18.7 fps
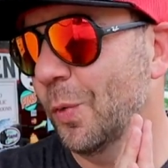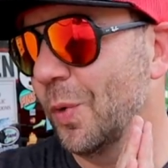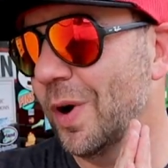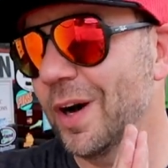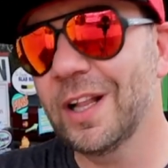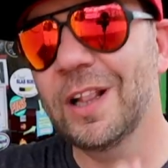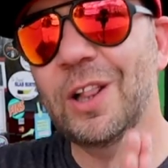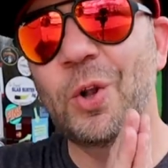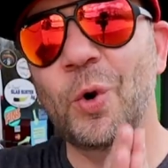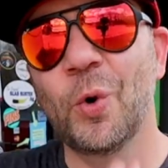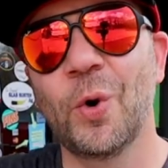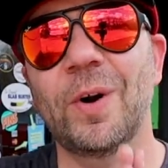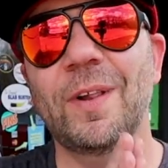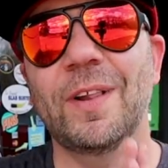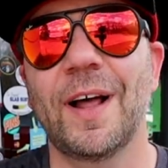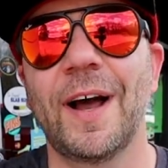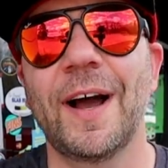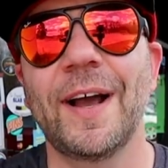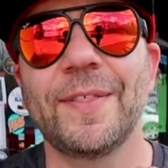one lure
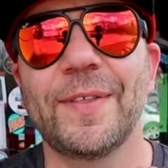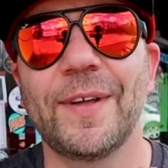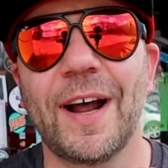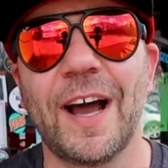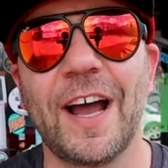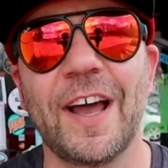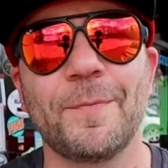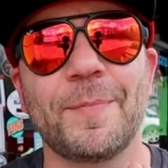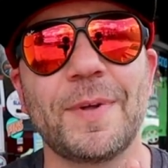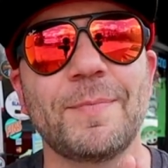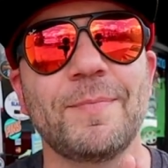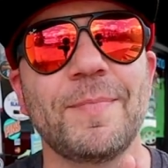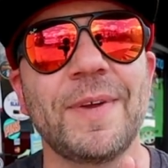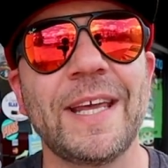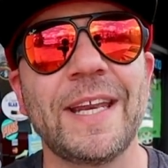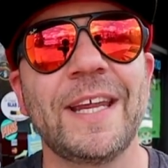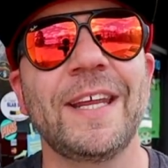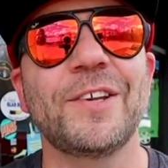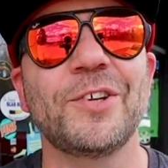line that I've been
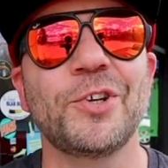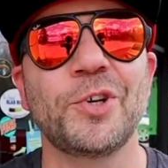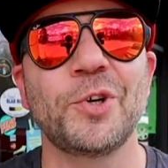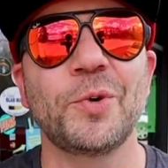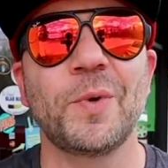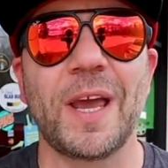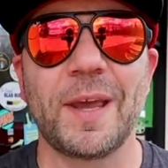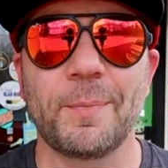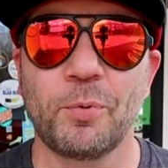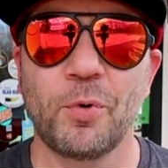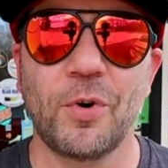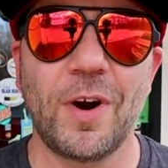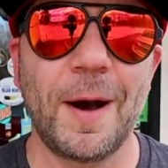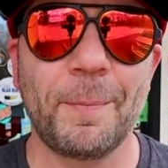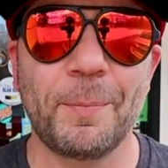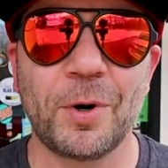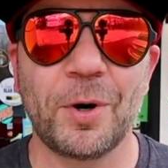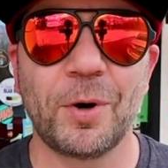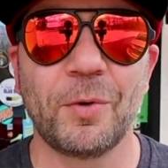meaning to do a
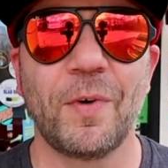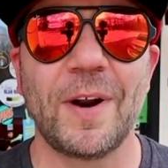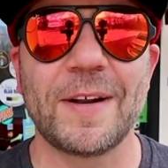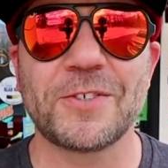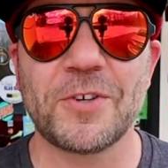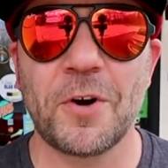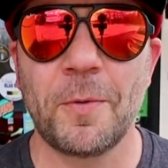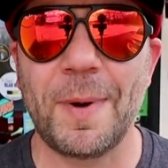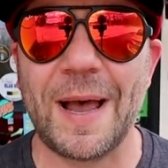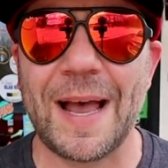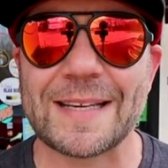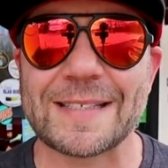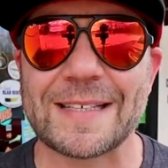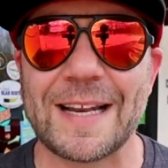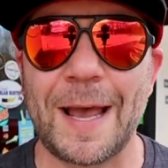proper retro bass